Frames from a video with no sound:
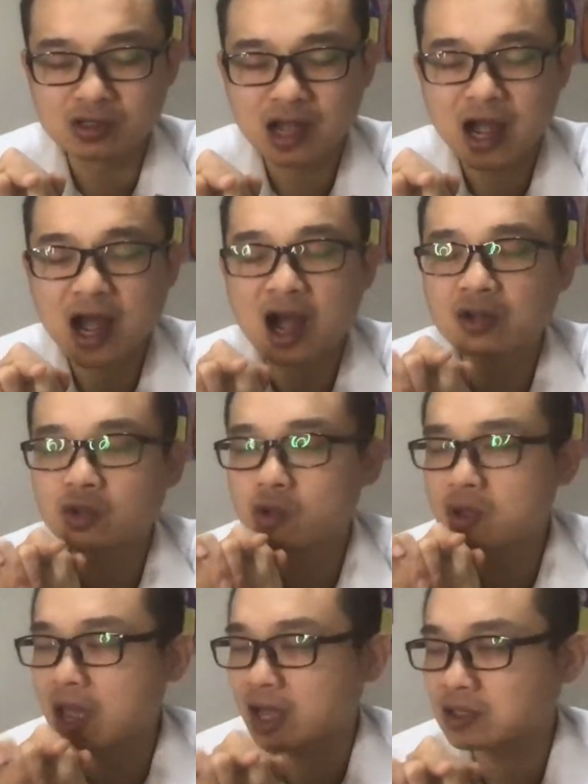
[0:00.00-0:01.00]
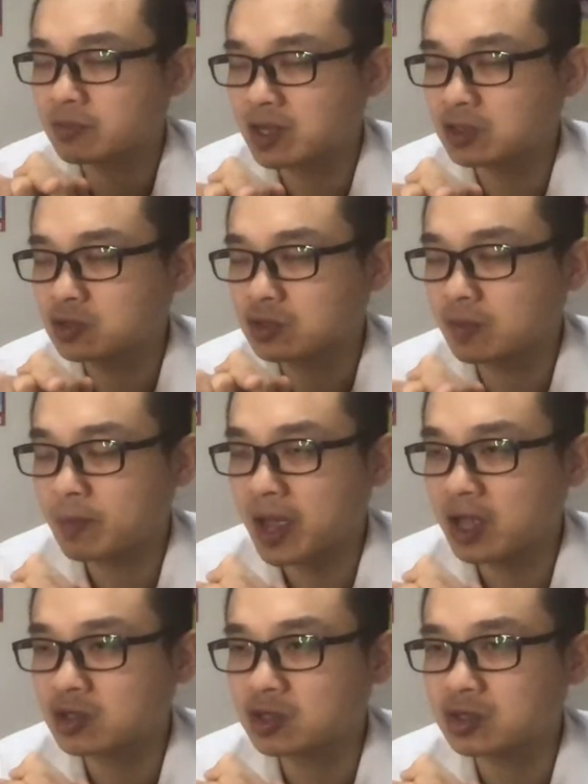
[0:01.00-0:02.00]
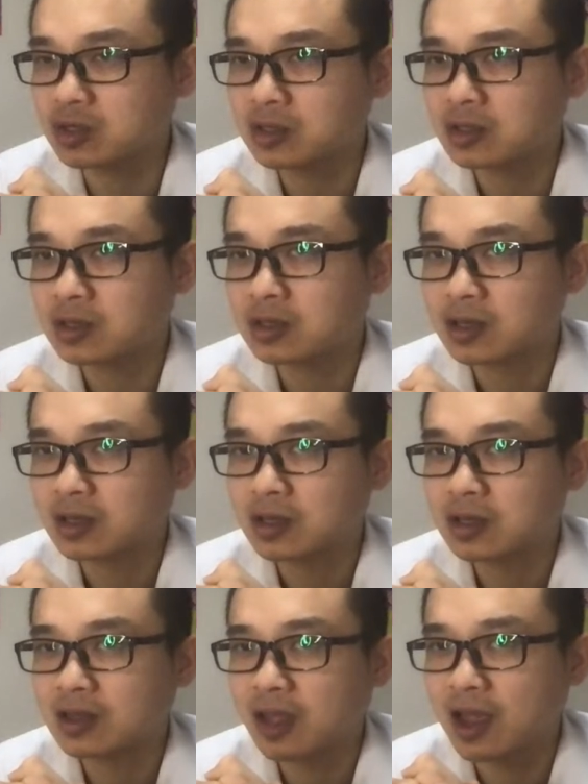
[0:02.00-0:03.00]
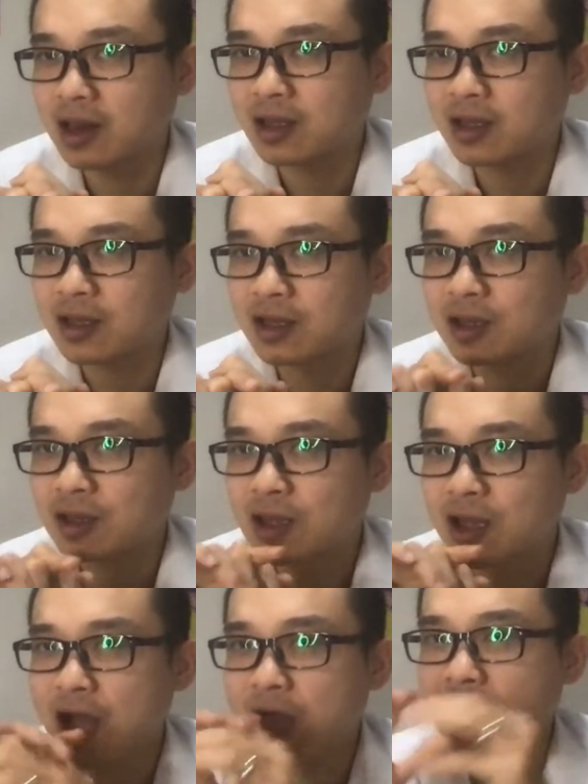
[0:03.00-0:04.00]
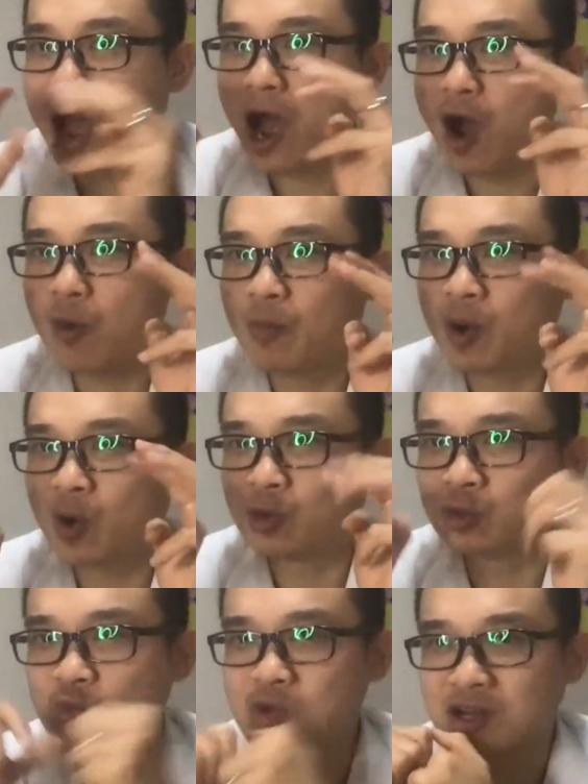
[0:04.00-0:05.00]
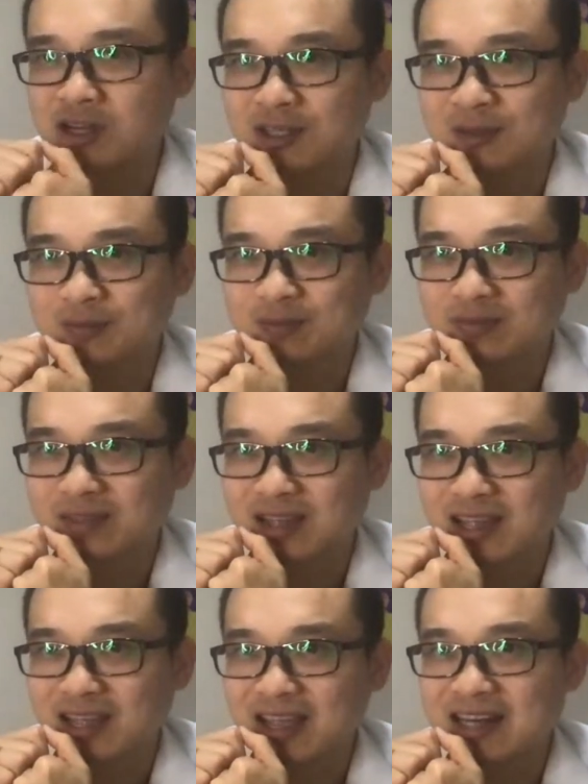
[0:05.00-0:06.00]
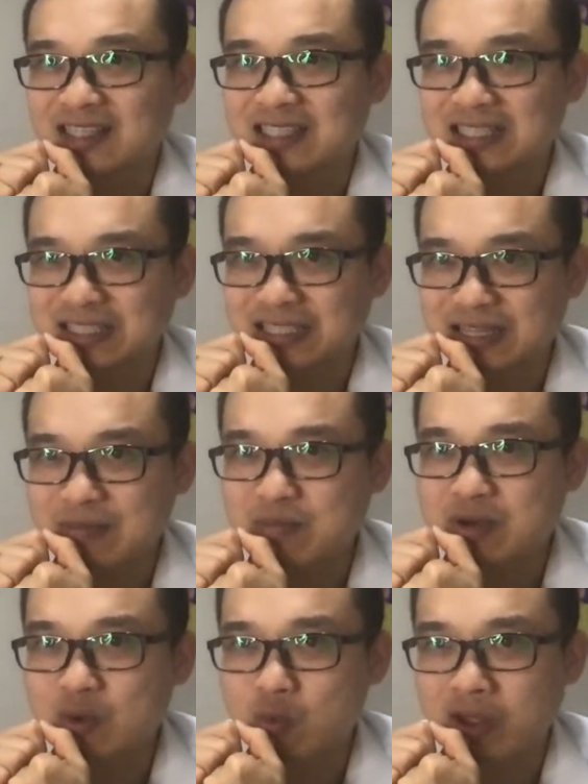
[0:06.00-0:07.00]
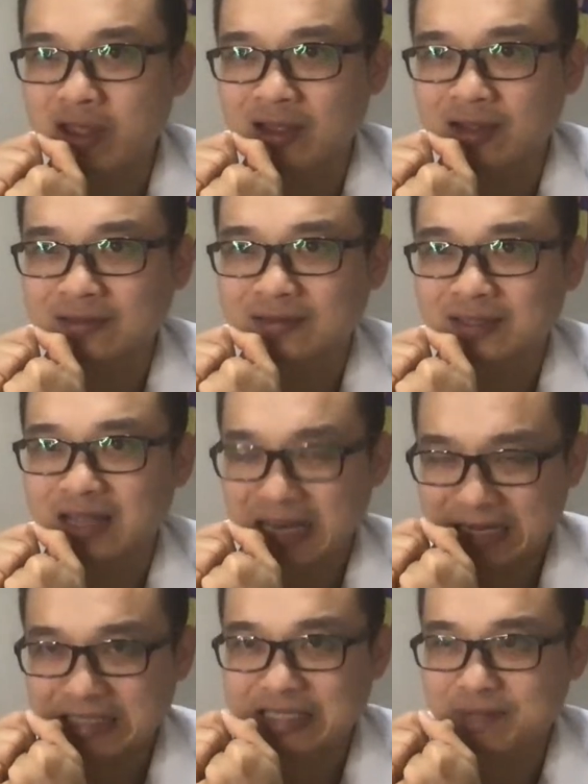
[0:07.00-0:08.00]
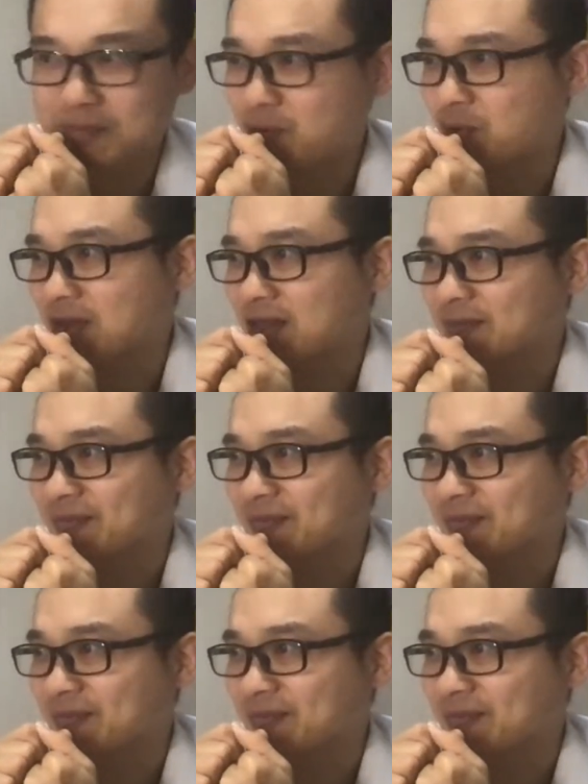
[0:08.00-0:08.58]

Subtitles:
How do you explain to the patient that how pose work in a simple way? In a simple way.